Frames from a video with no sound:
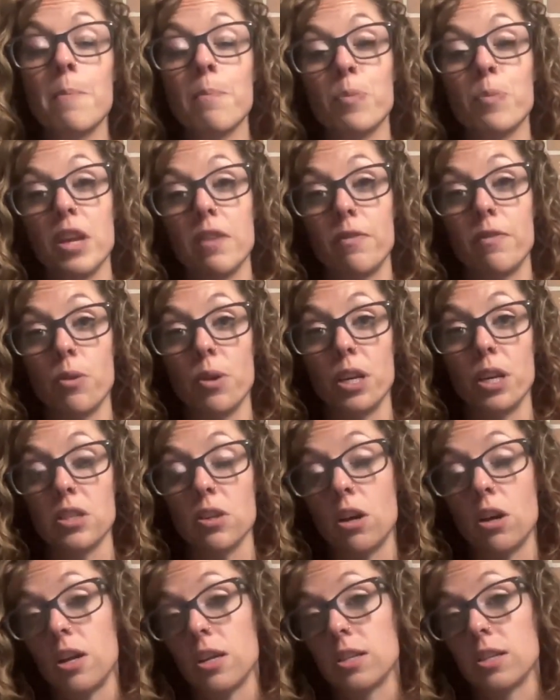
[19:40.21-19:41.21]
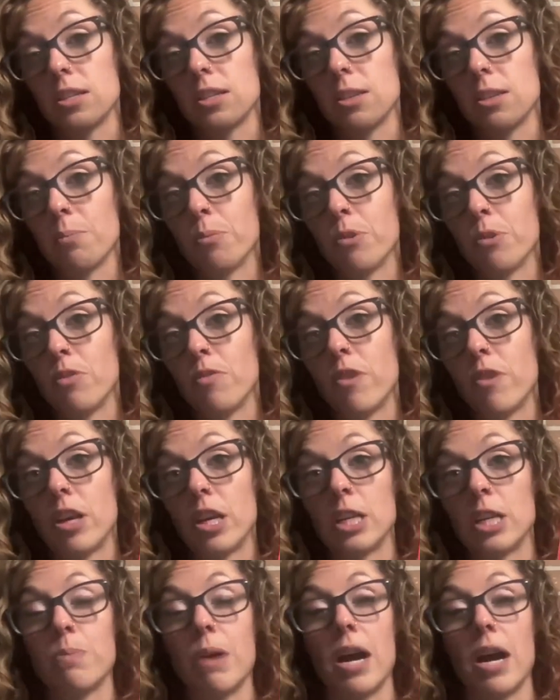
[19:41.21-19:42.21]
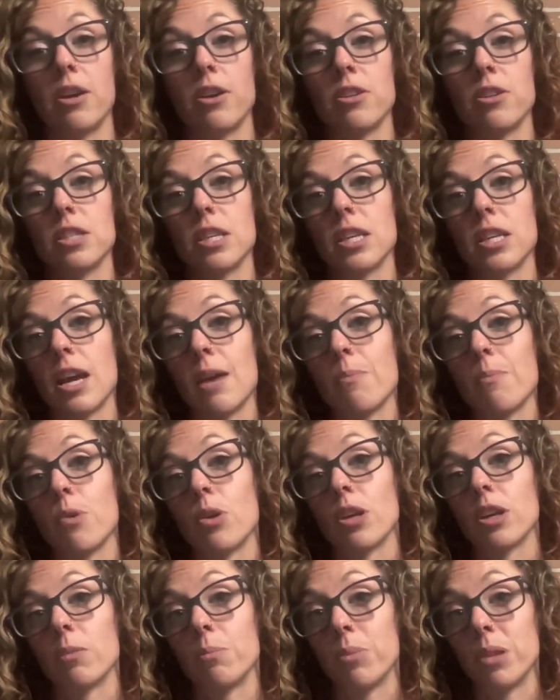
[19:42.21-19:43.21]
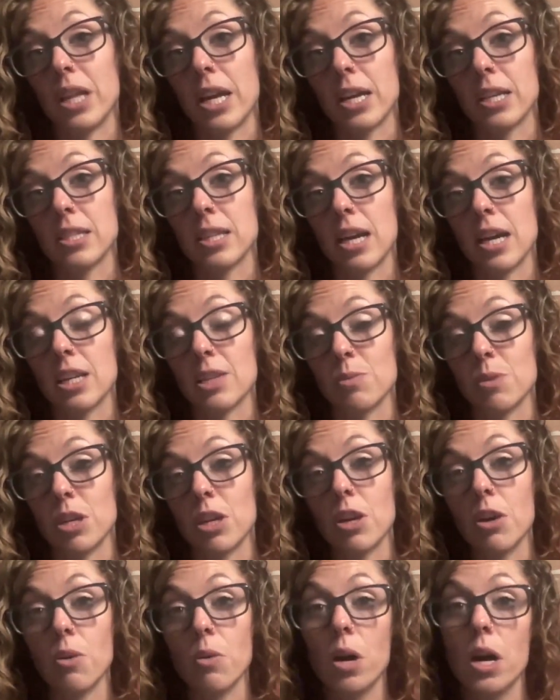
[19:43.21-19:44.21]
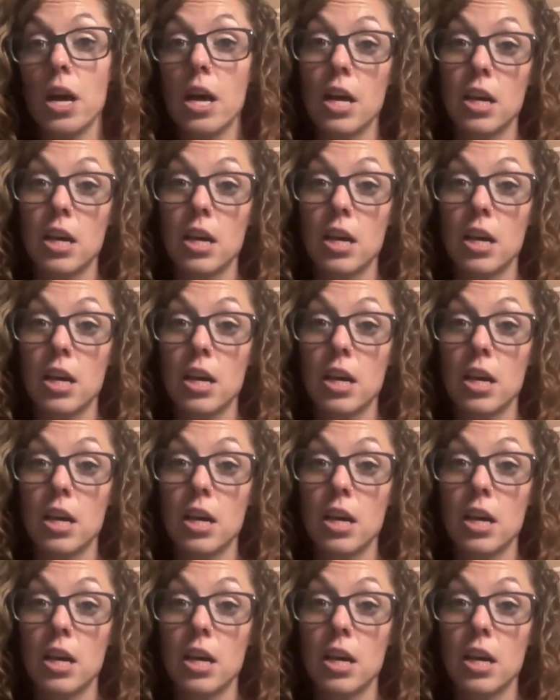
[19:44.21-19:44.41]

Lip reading: They focus on simple phonics patterns and get more complex as we go.